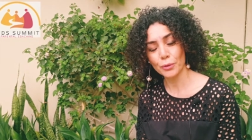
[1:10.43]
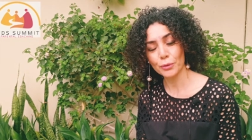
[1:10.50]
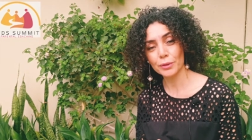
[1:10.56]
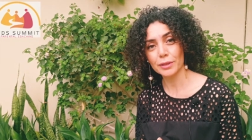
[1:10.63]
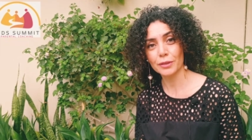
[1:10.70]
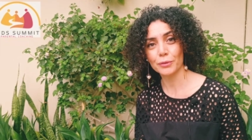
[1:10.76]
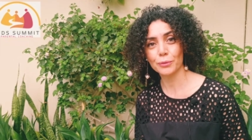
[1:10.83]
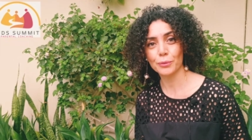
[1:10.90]

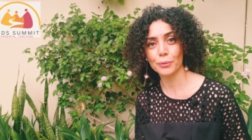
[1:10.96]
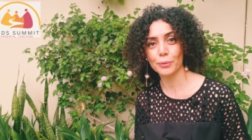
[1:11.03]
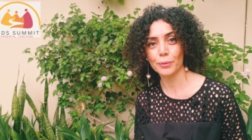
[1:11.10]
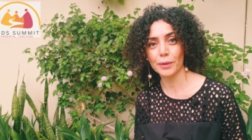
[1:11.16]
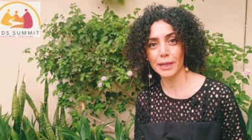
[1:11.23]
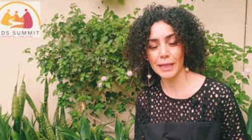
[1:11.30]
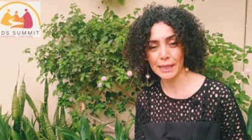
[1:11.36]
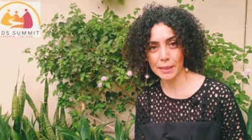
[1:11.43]
order
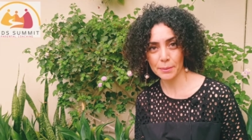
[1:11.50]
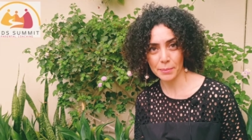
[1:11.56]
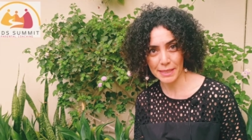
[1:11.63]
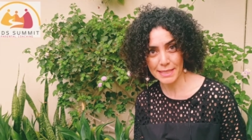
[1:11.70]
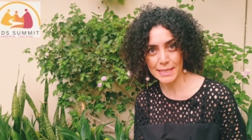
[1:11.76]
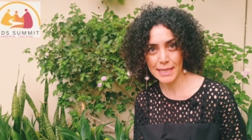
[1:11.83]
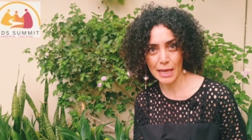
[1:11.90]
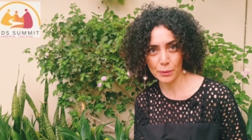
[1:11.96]
to get the
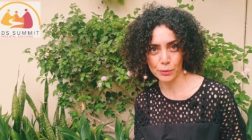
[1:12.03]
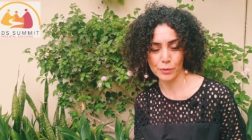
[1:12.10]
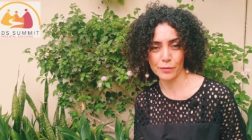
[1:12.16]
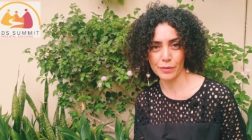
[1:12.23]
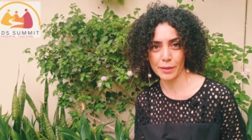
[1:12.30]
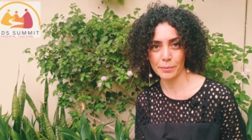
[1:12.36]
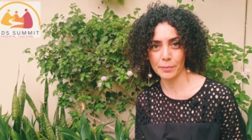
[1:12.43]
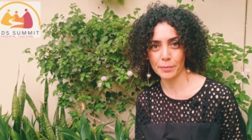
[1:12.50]
best out
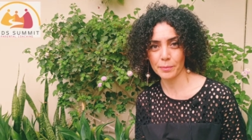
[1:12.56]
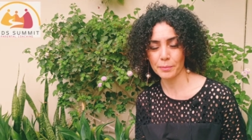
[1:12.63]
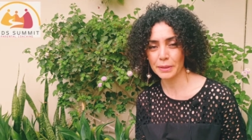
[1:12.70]
of them.